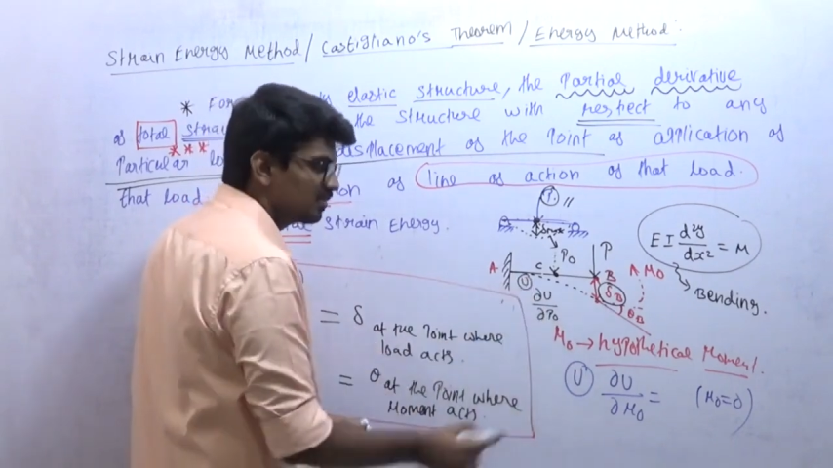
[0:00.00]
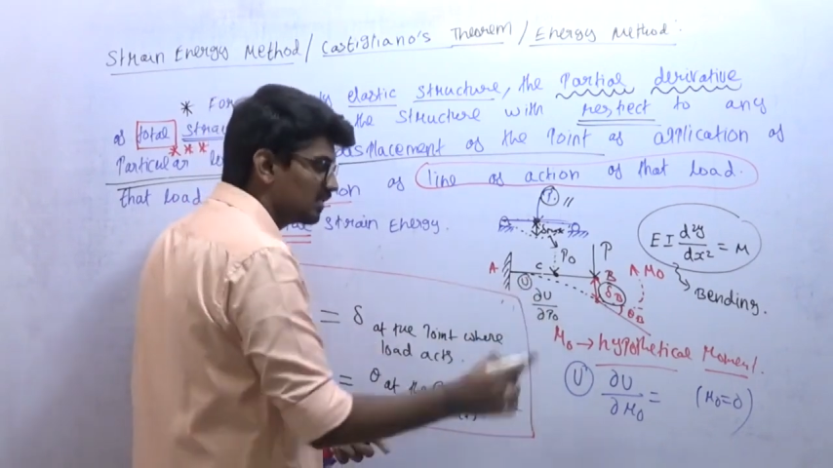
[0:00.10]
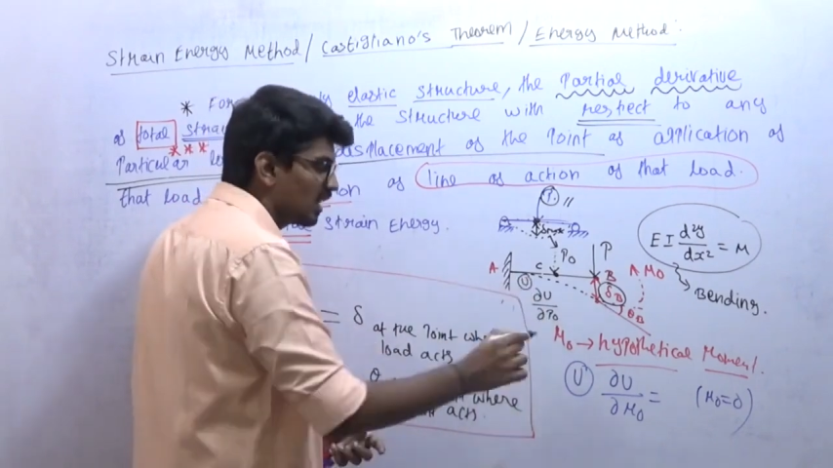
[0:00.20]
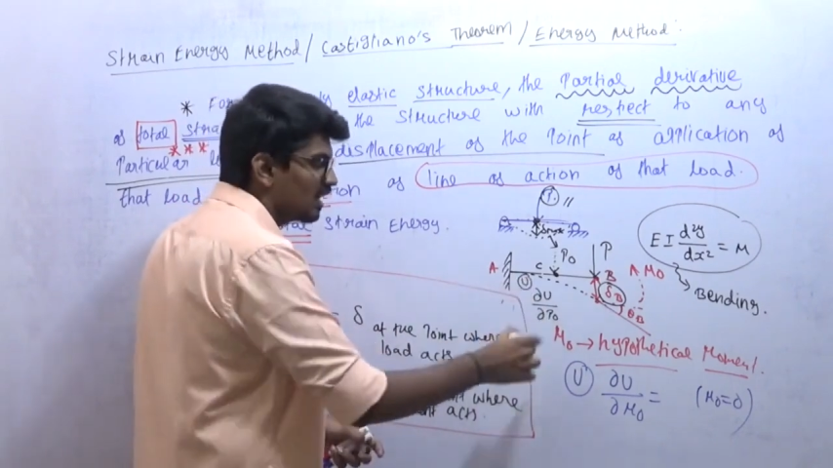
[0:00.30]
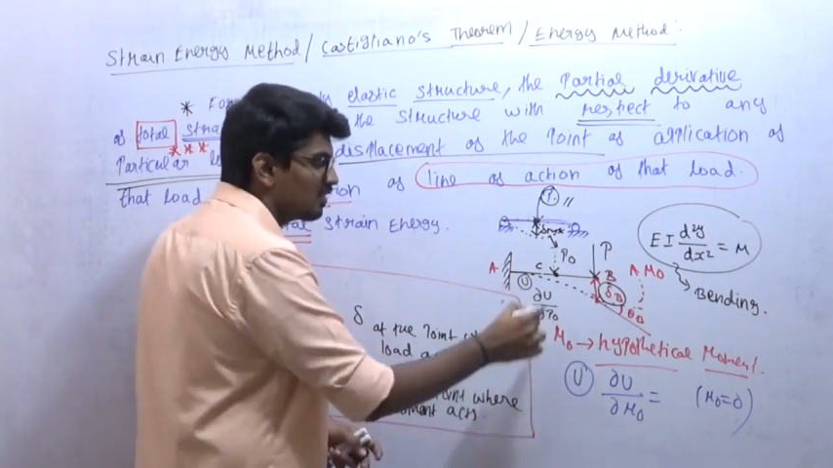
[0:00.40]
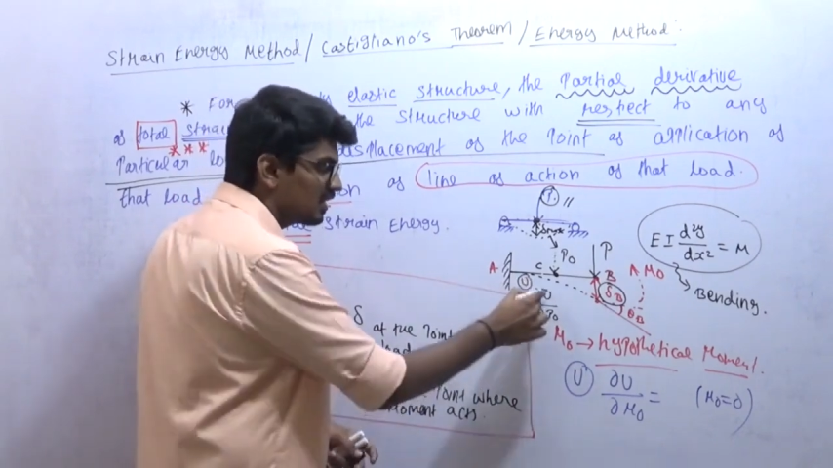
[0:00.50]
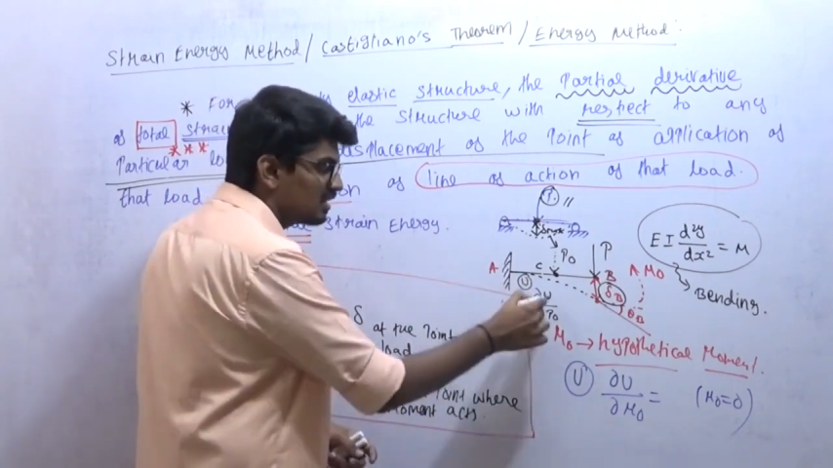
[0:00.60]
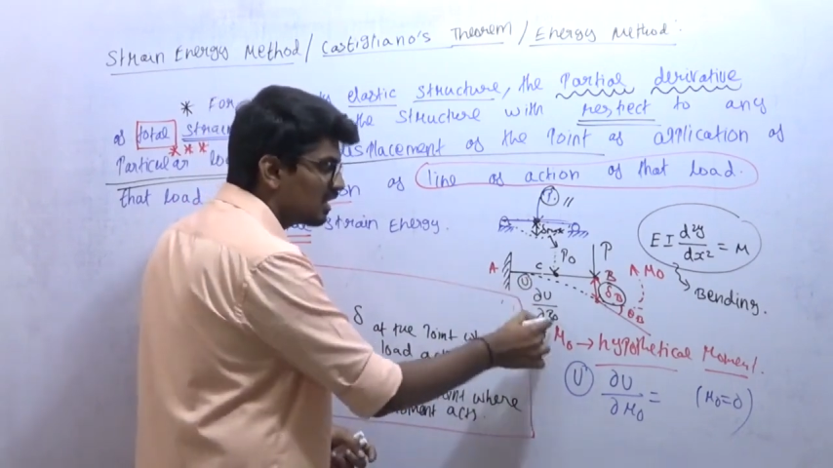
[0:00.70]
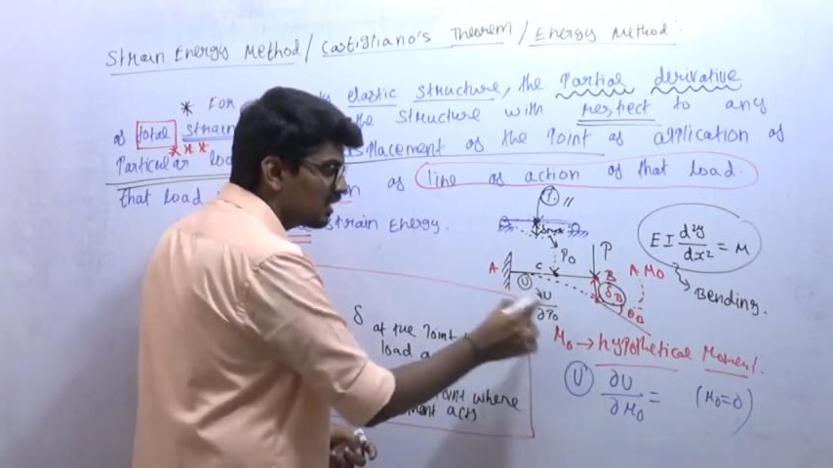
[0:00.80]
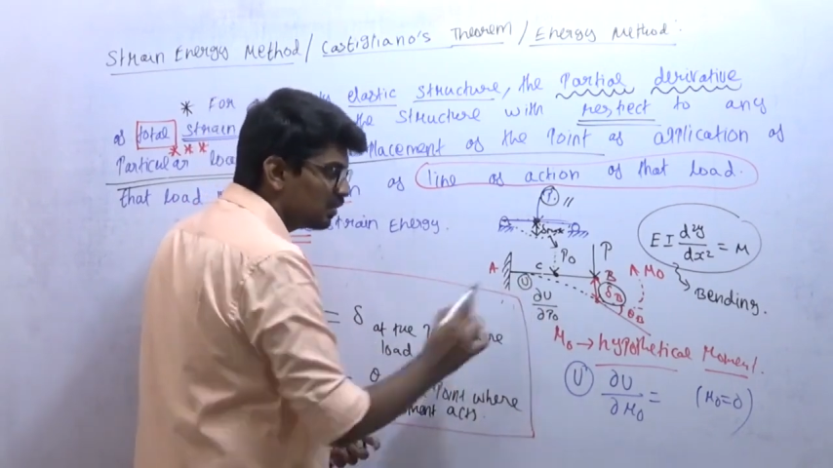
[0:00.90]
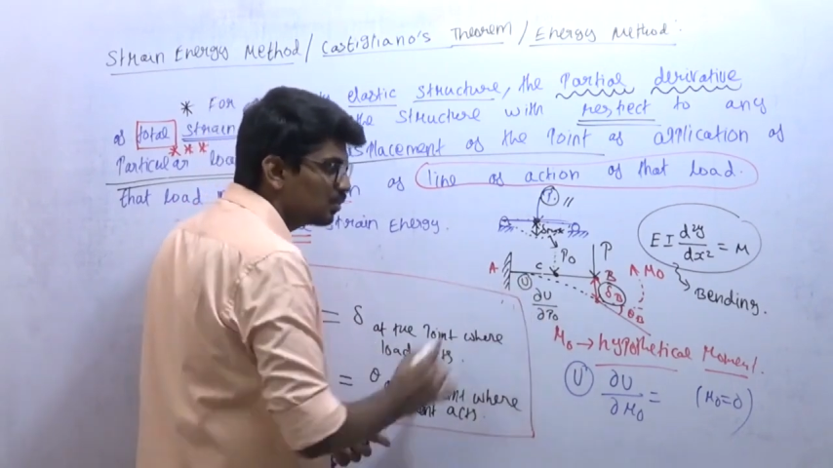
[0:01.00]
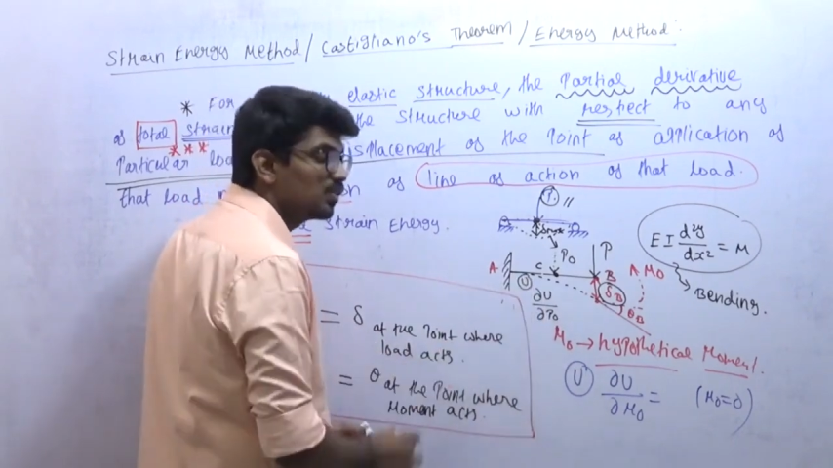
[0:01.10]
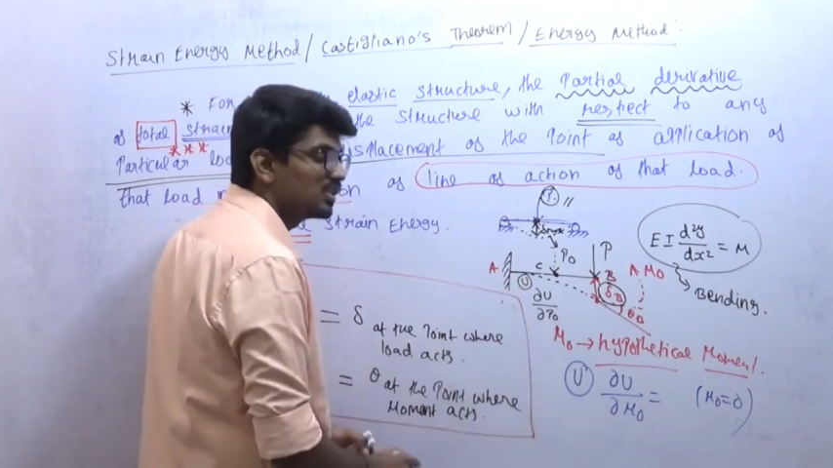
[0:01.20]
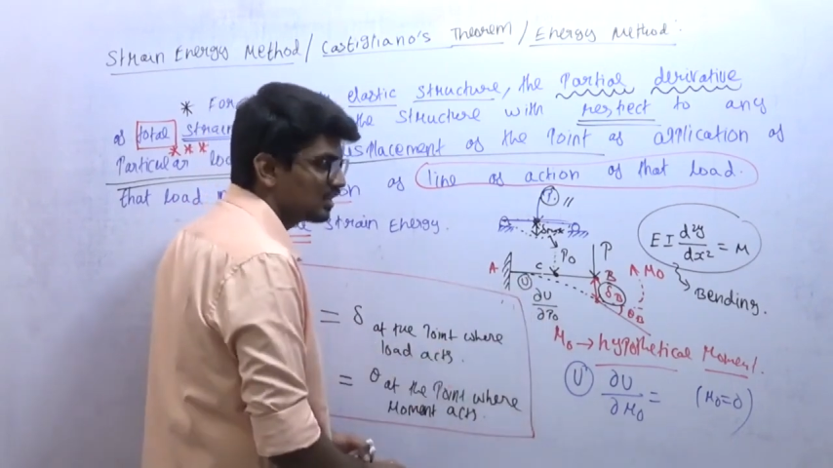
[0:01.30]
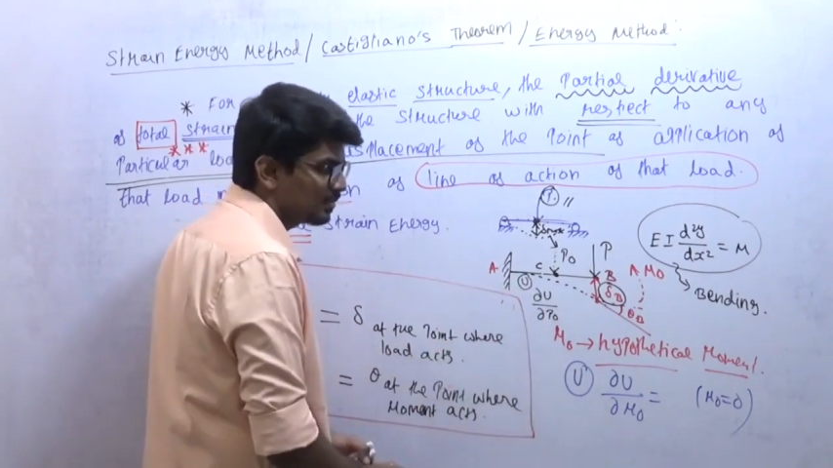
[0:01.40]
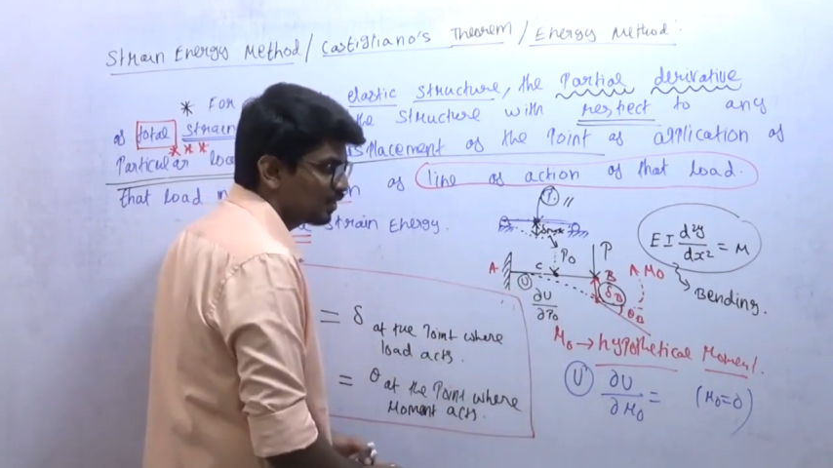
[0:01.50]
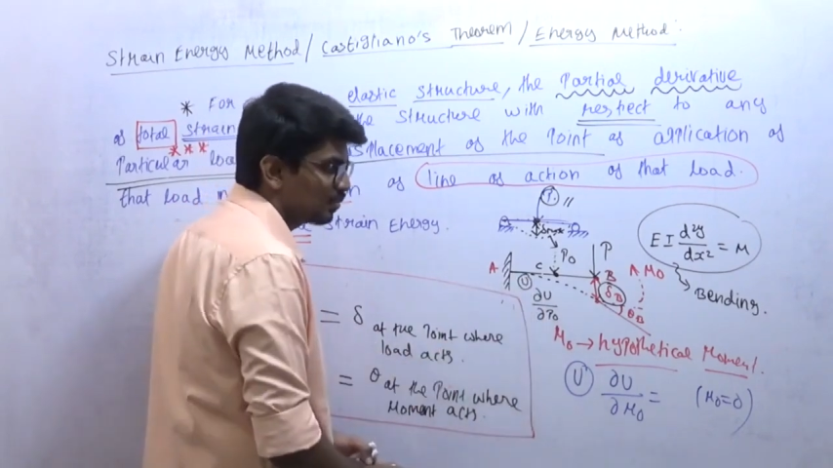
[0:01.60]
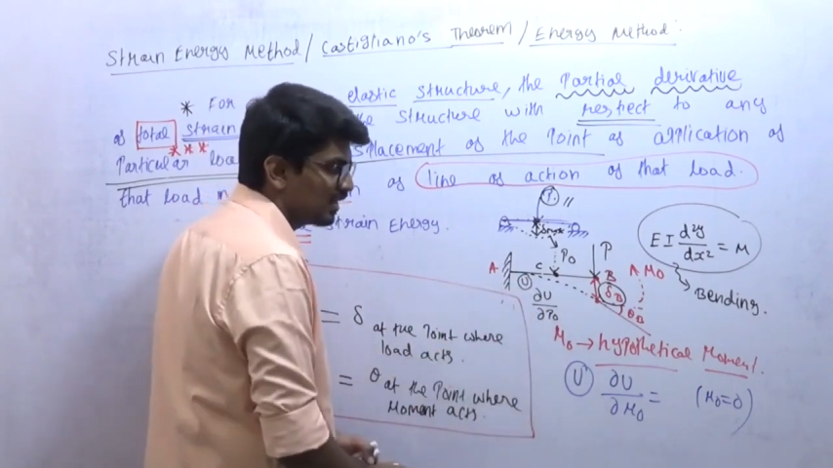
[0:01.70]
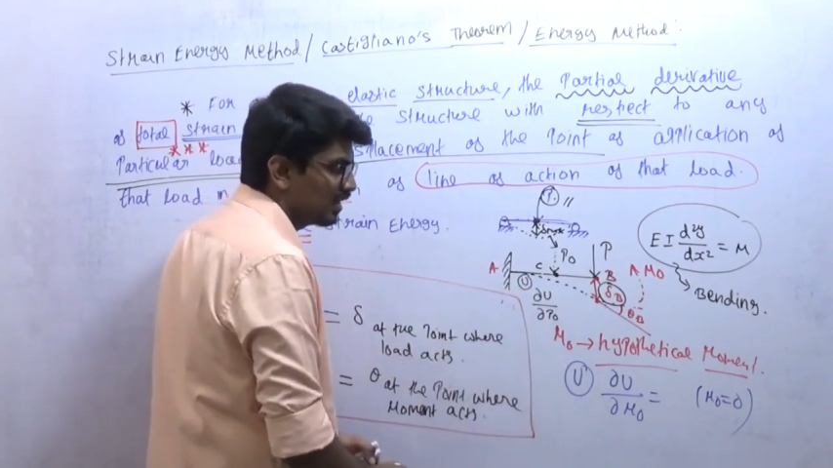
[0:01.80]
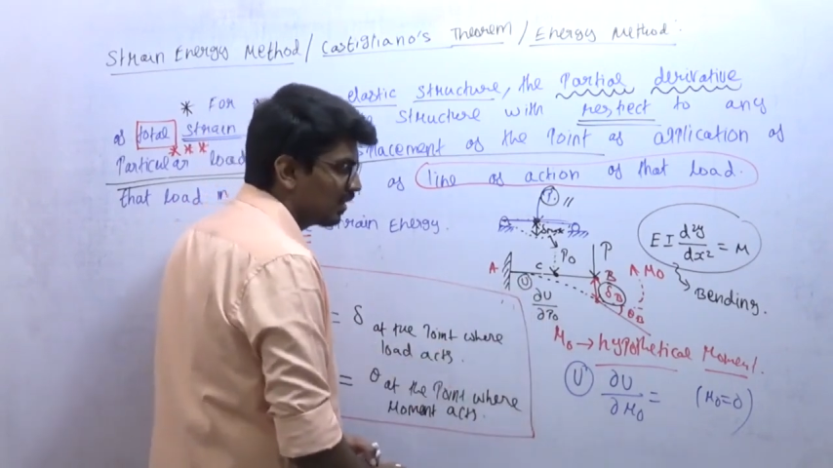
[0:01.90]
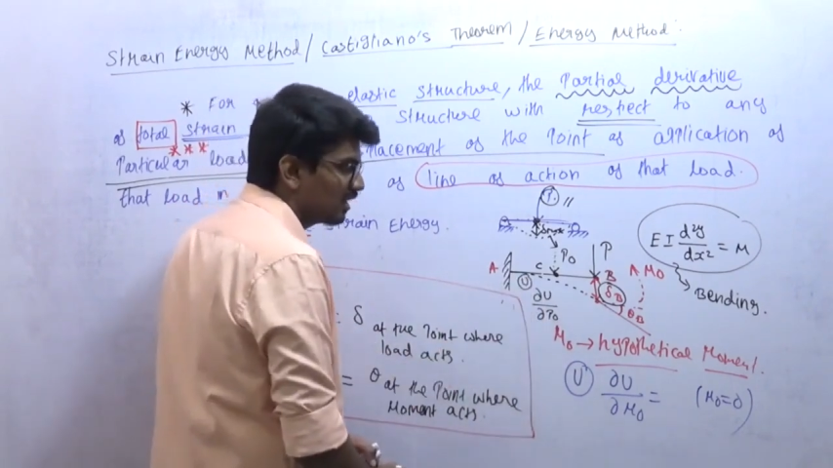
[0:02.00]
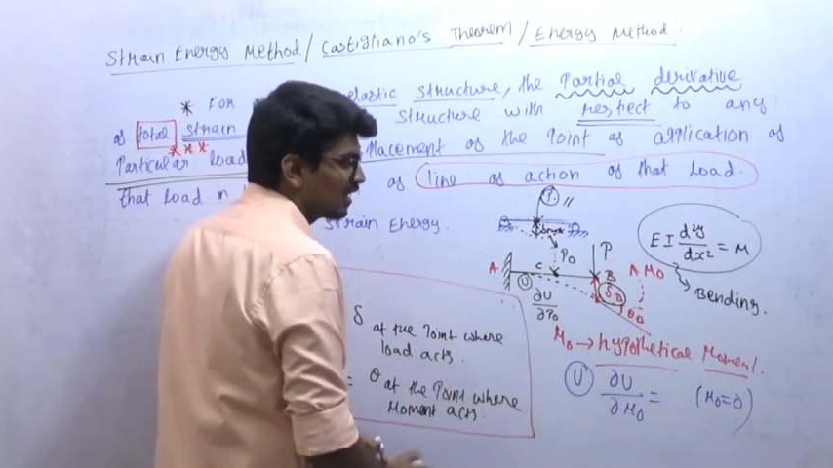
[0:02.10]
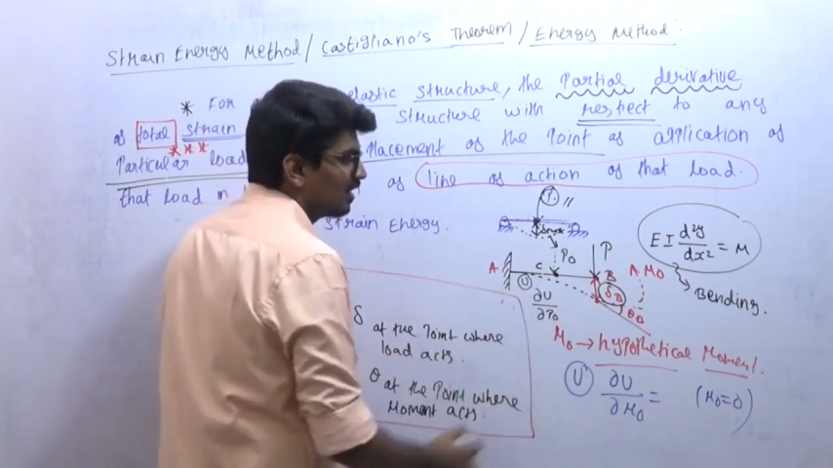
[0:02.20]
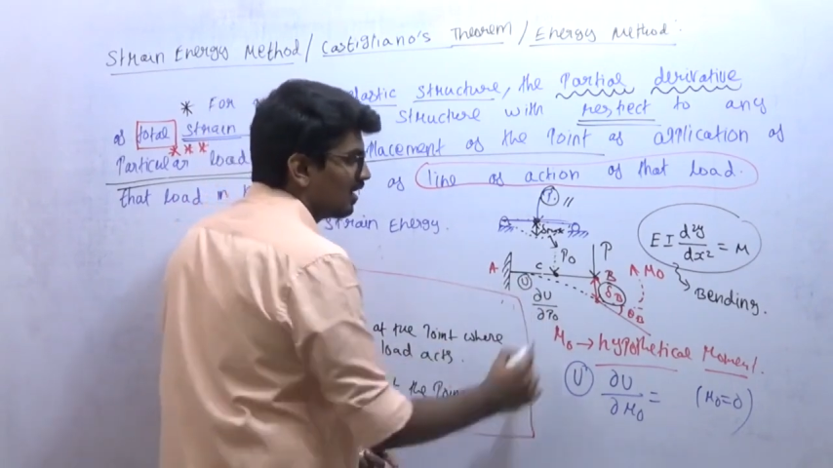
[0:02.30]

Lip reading: then differentiate U with respect to P naught.